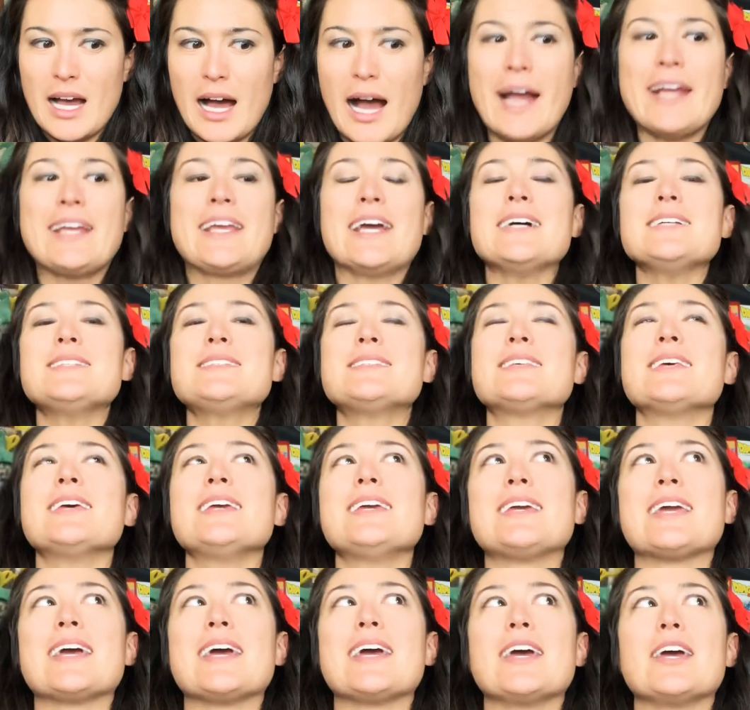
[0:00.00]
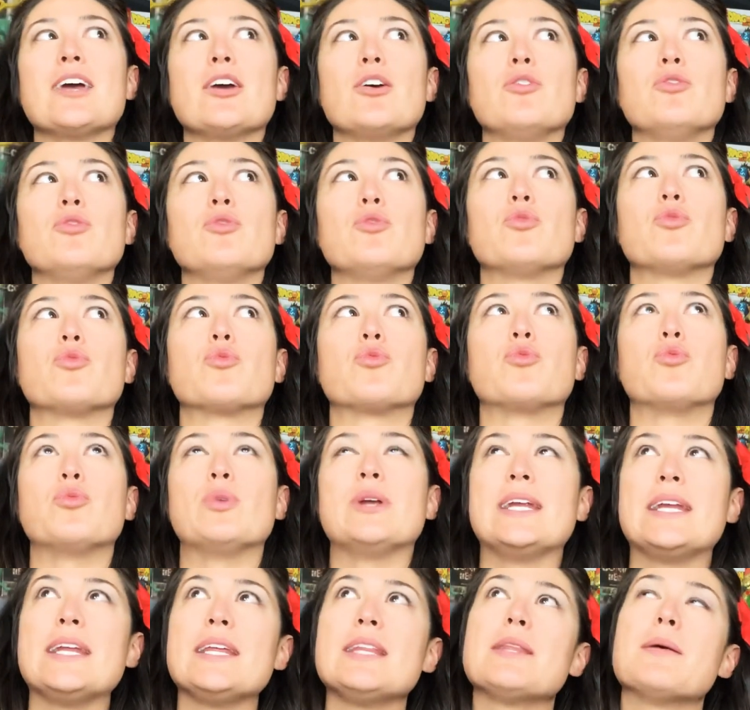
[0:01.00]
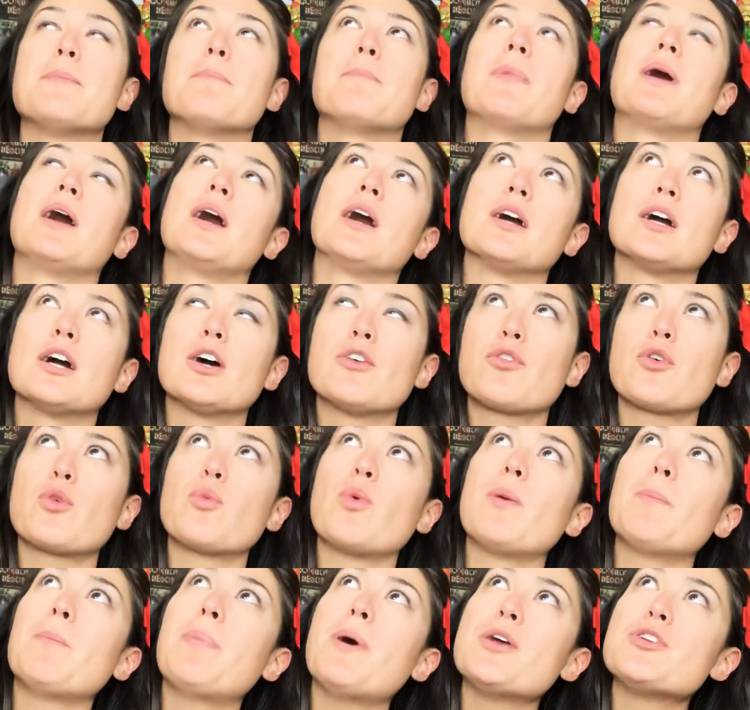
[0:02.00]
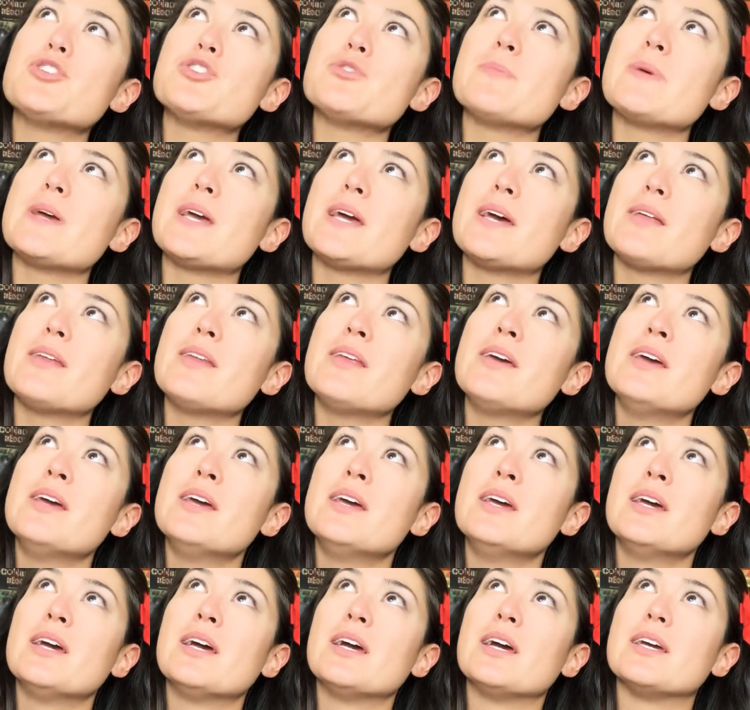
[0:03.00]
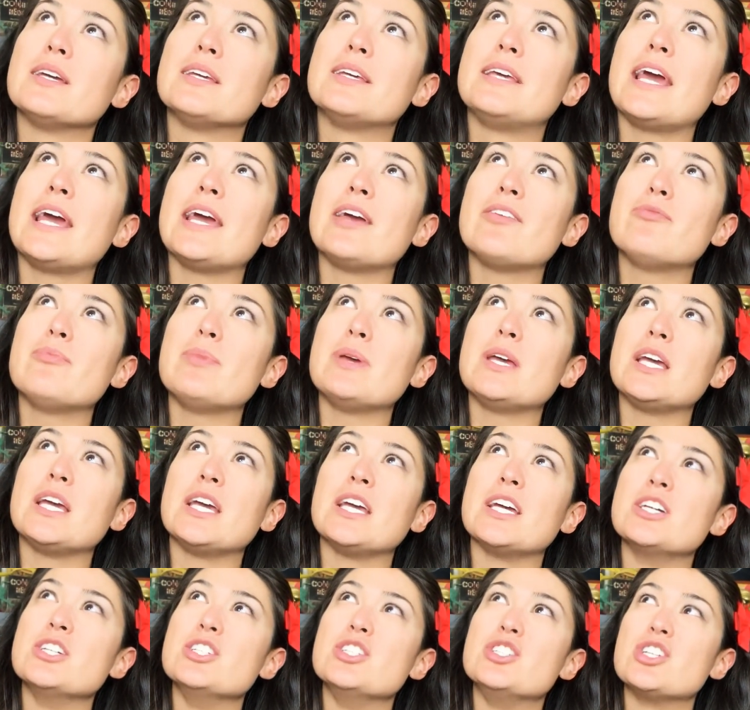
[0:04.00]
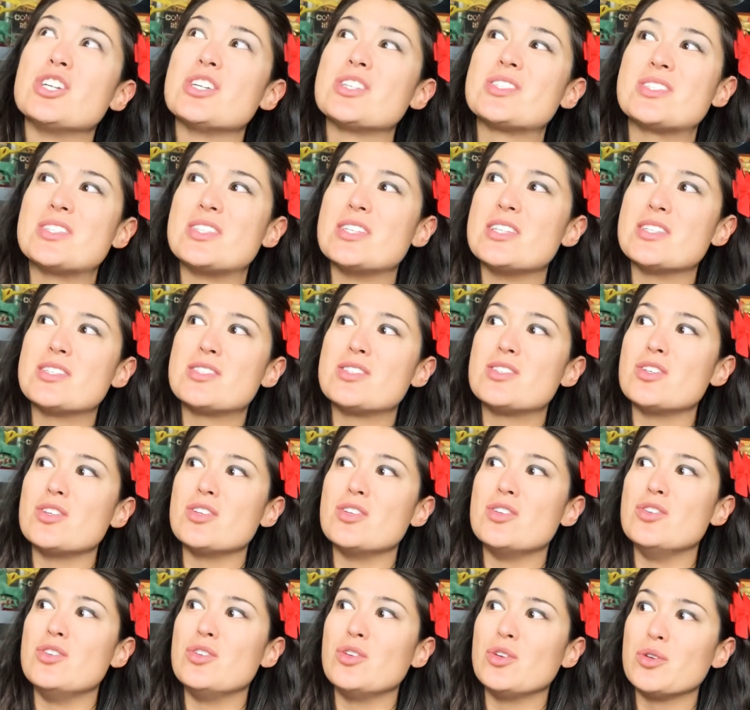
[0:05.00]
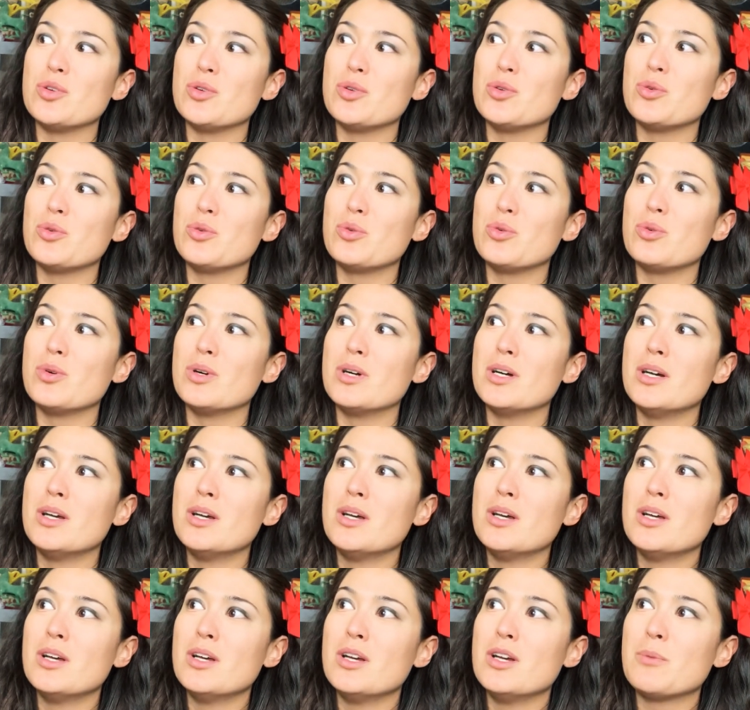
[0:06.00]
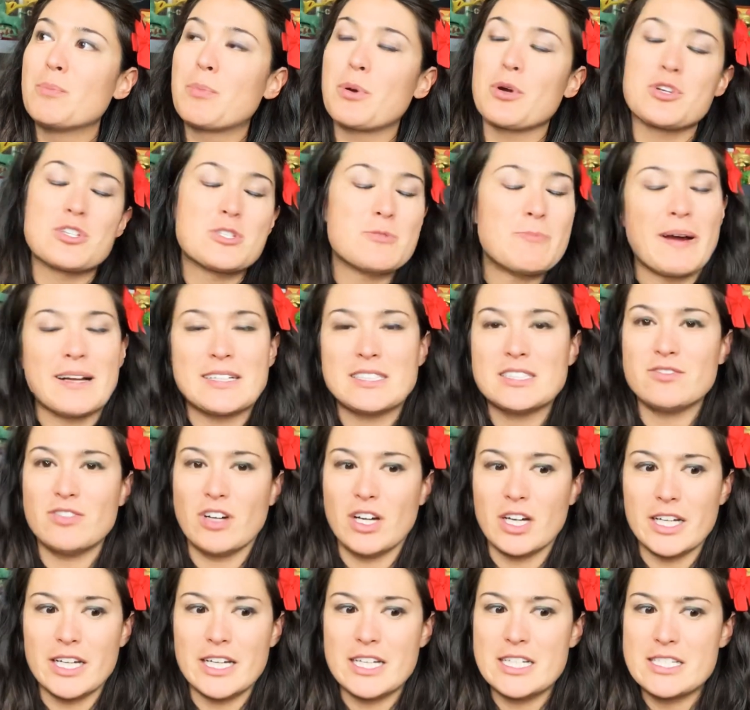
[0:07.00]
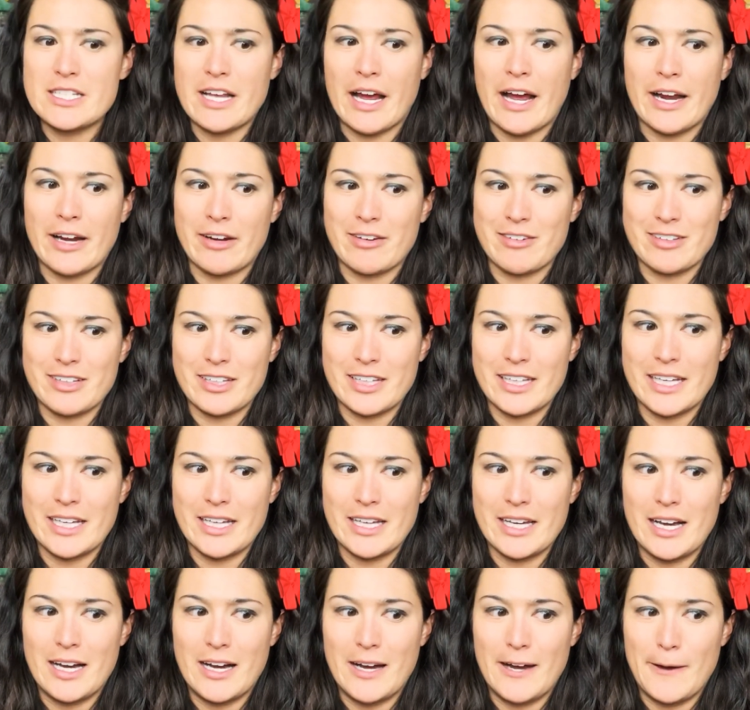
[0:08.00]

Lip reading: I guess like reading the manga for One Punch Man gave me just this new perspective on it entirely.